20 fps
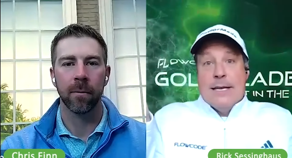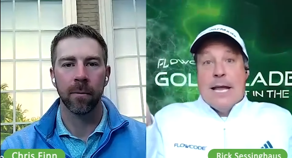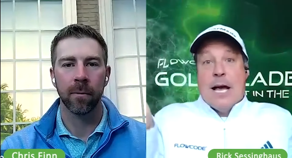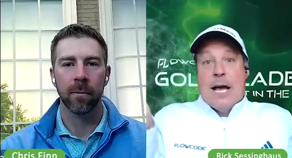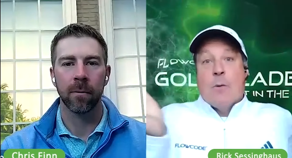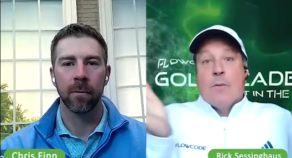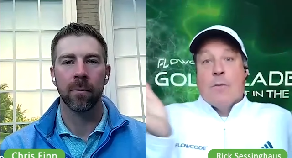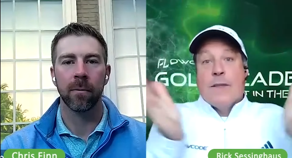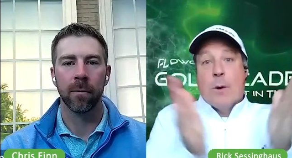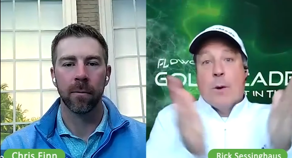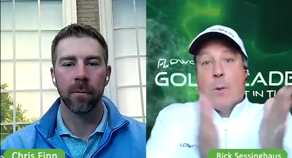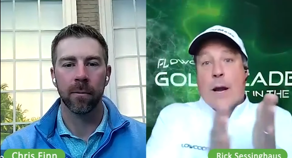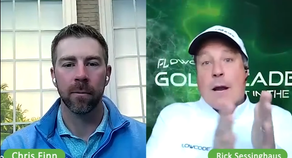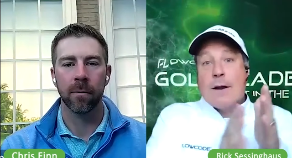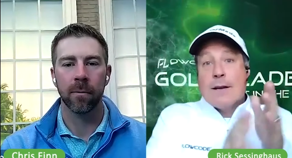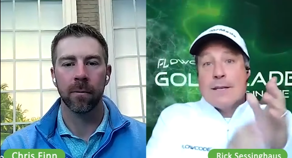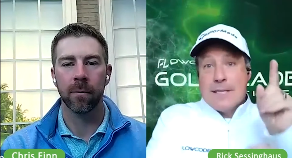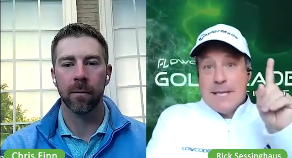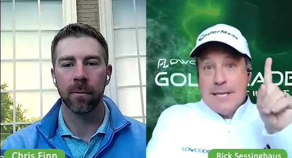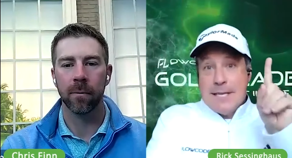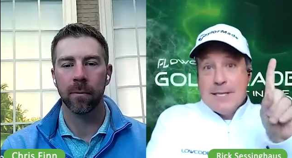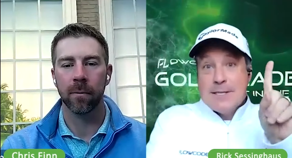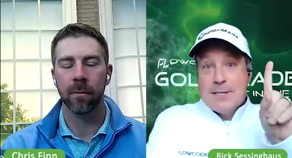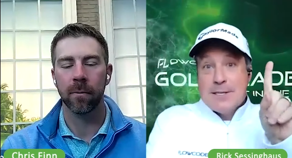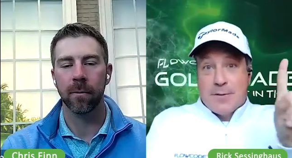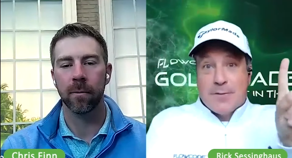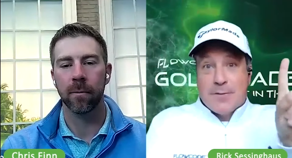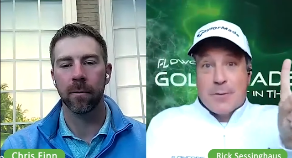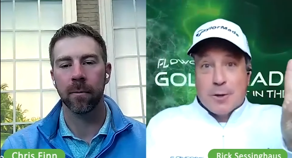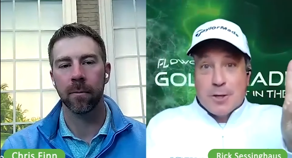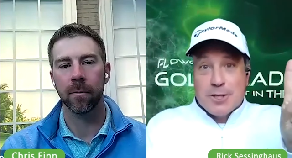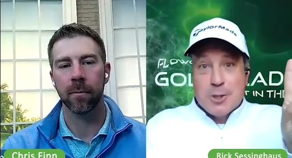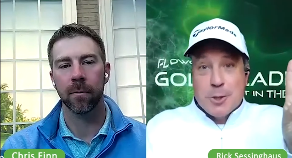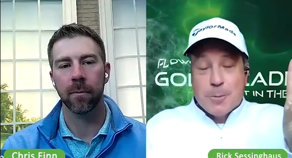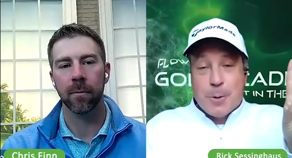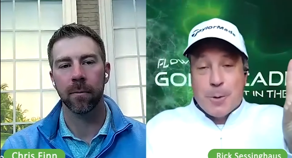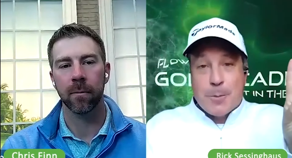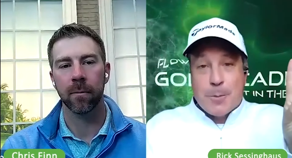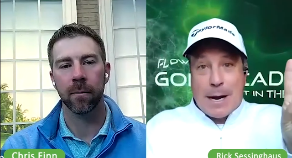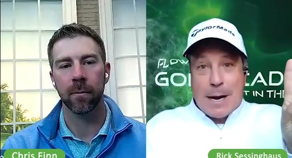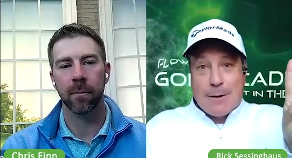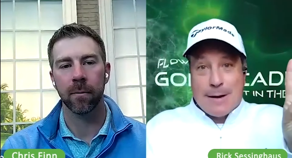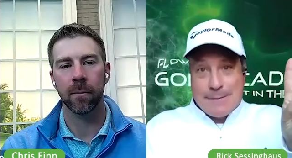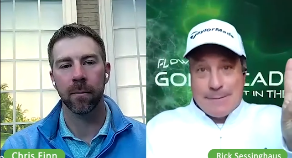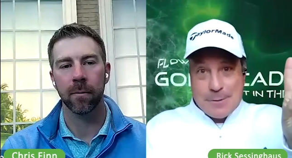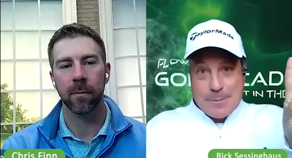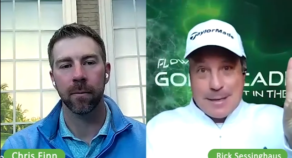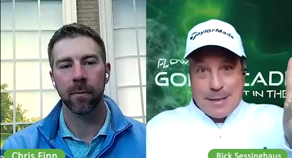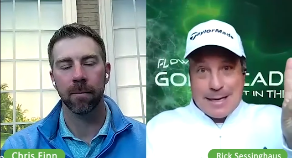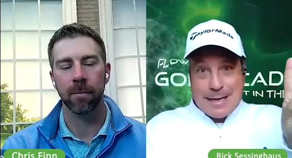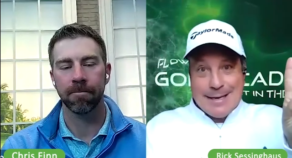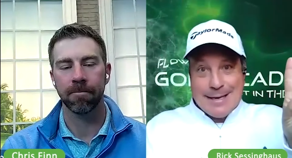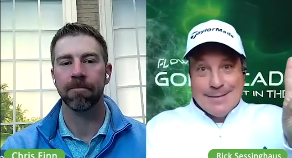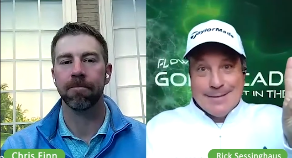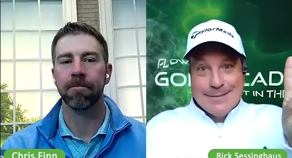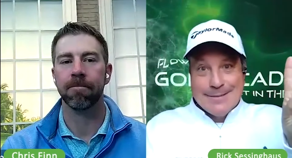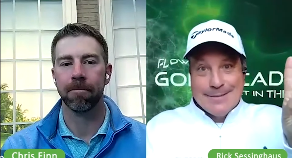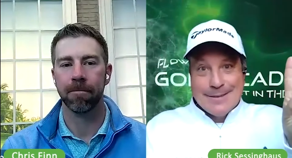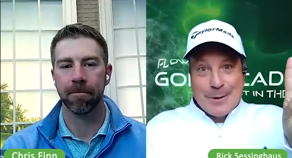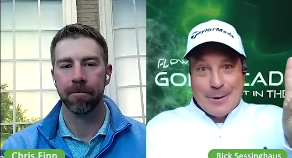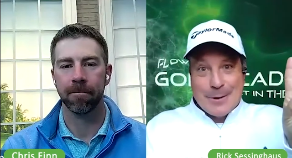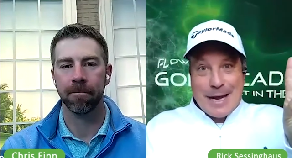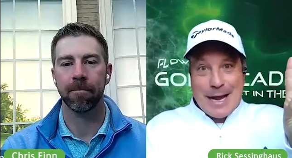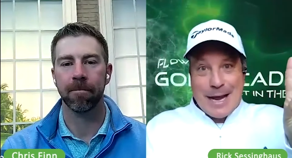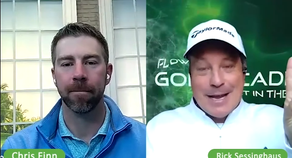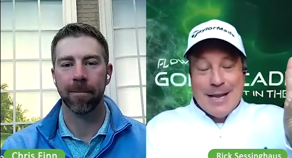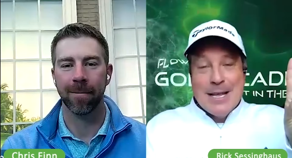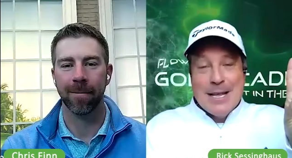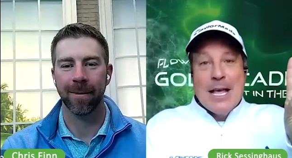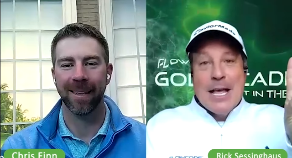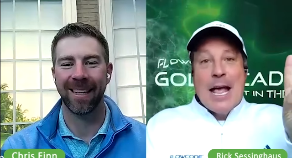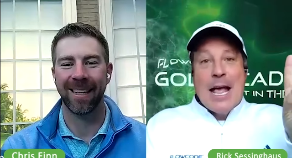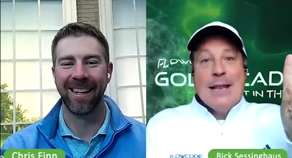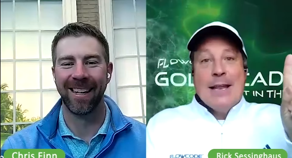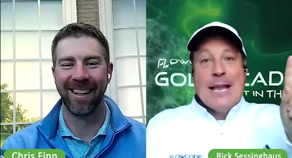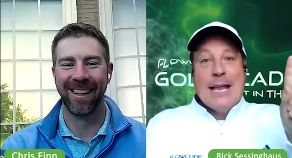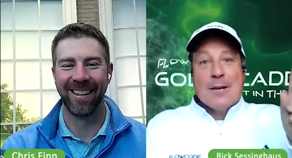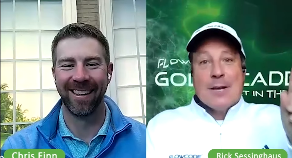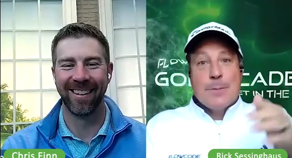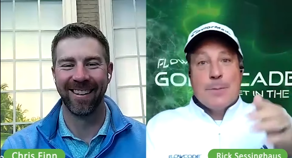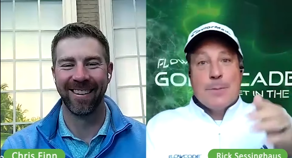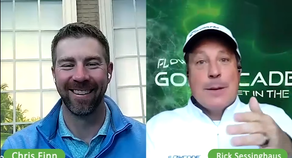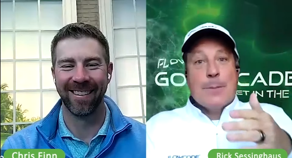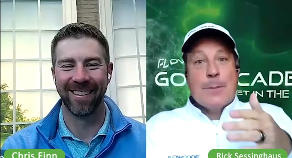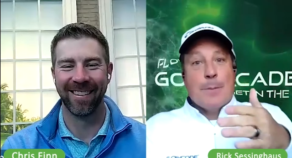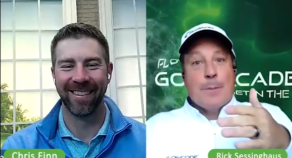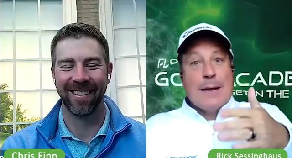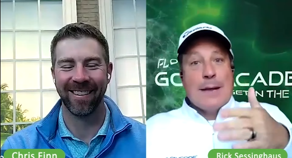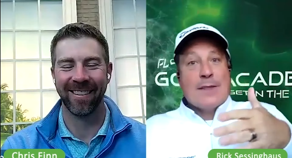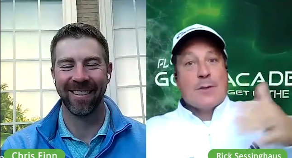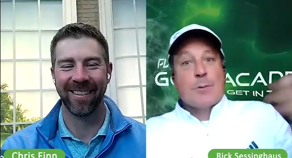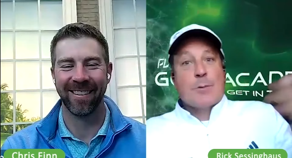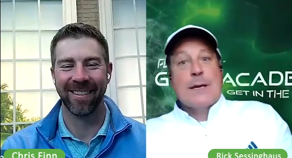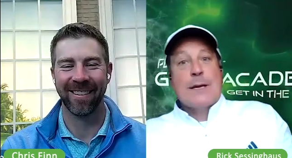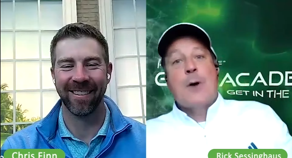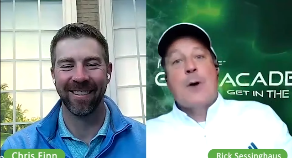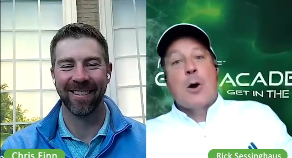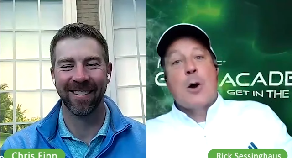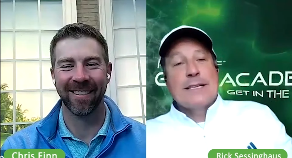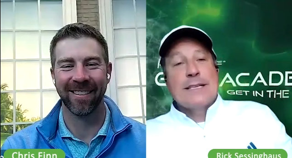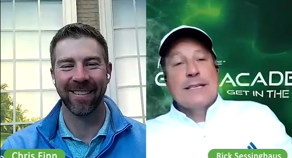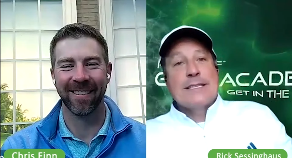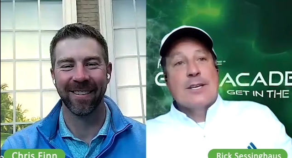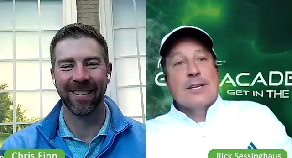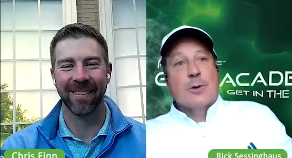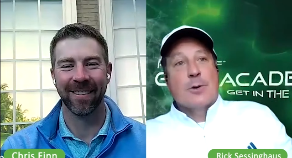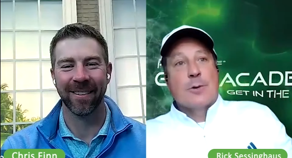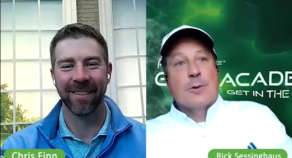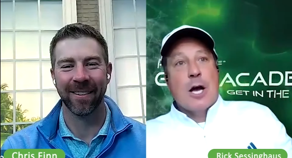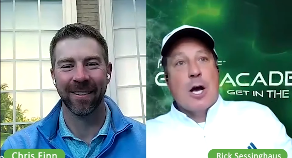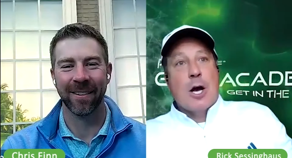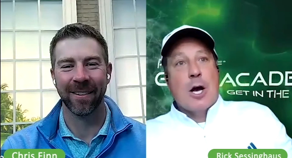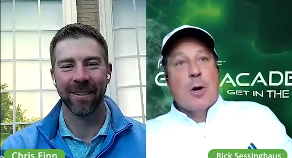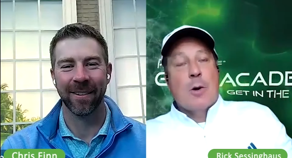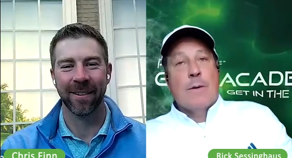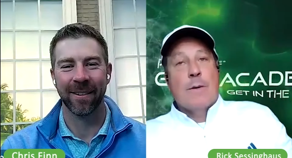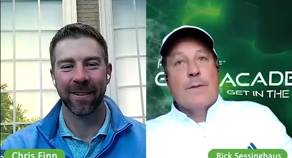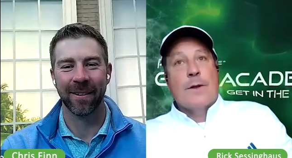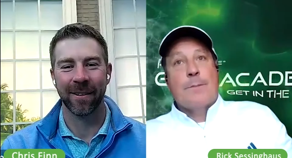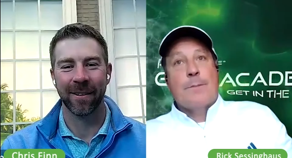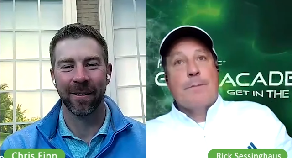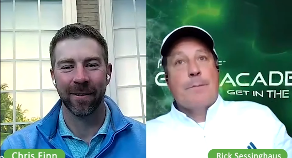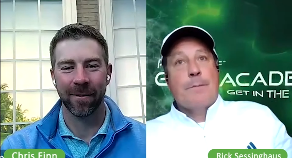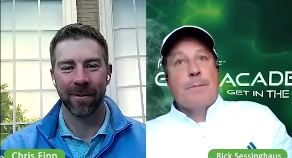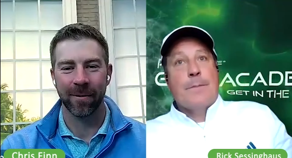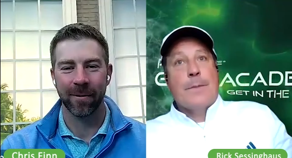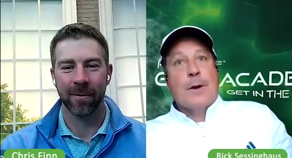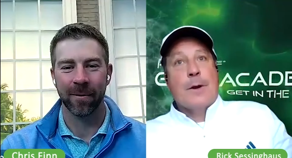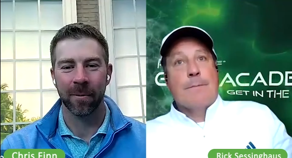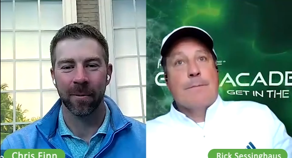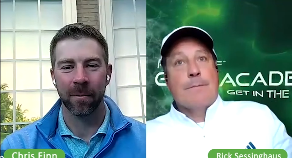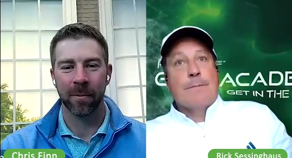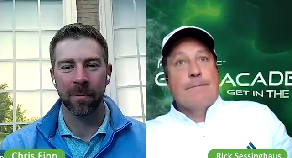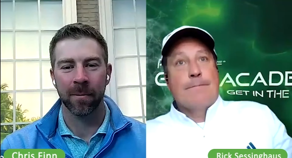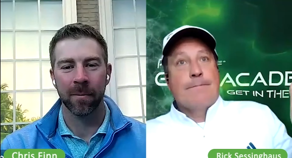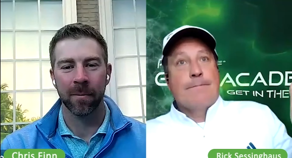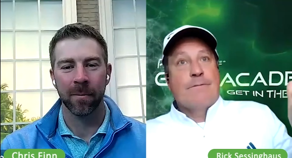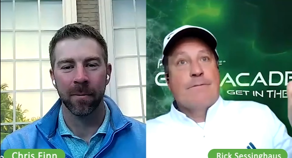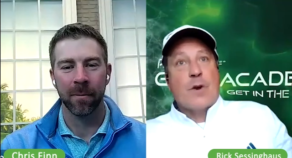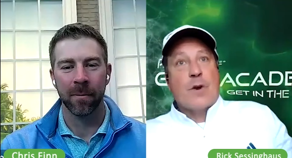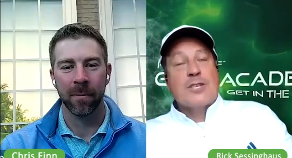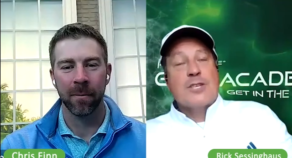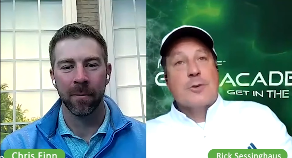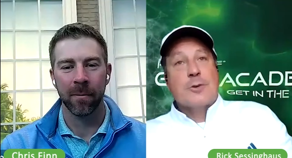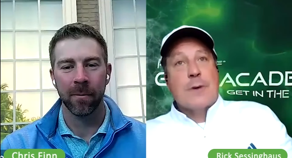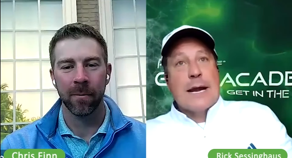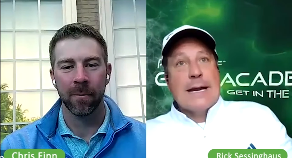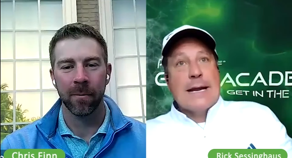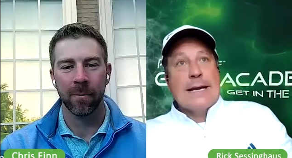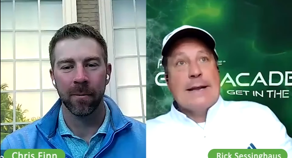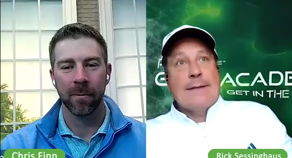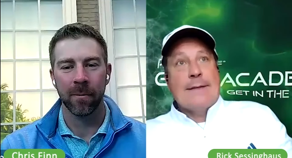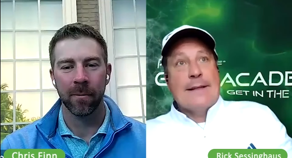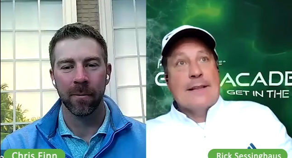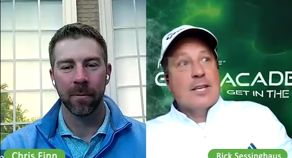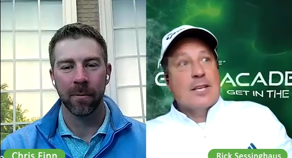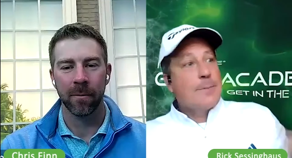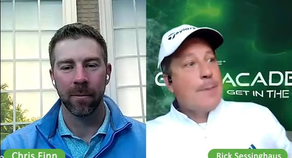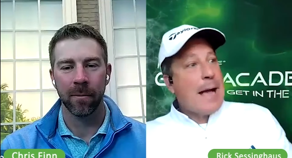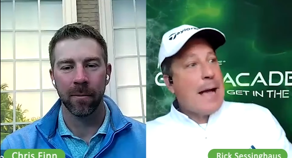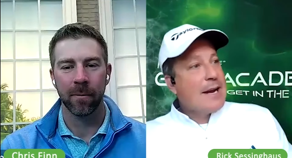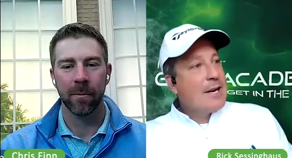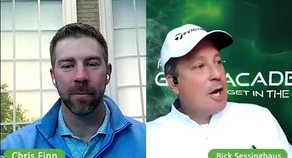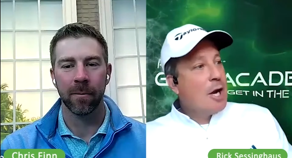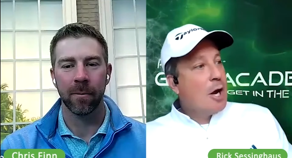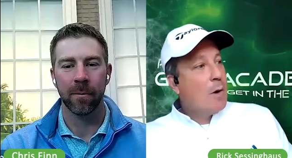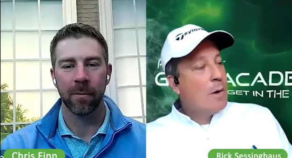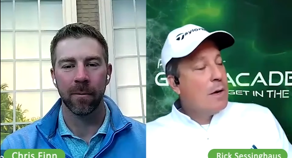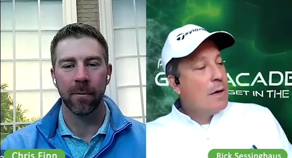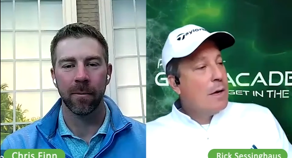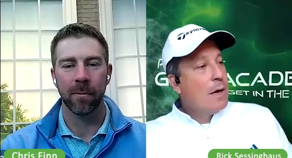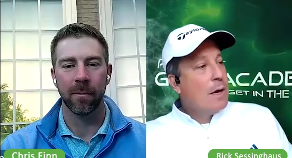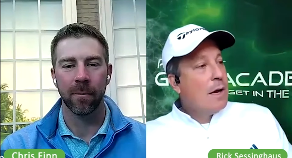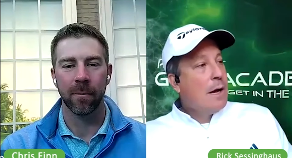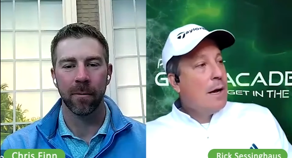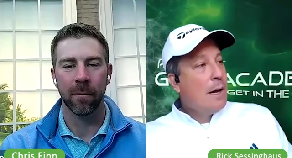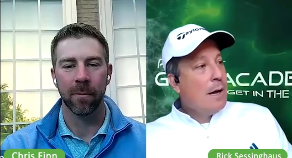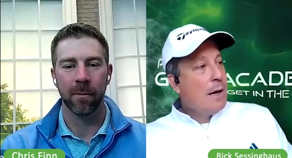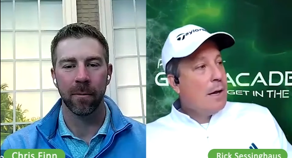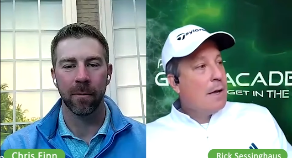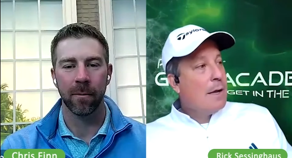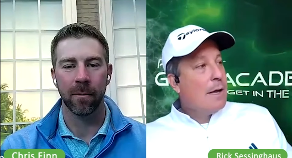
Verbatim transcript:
Speaker 1: Now, the awareness is the first superpower, everybody. Okay. Now, some people make three bogeys in a row. They're, they're frustrated and they look back and go, huh,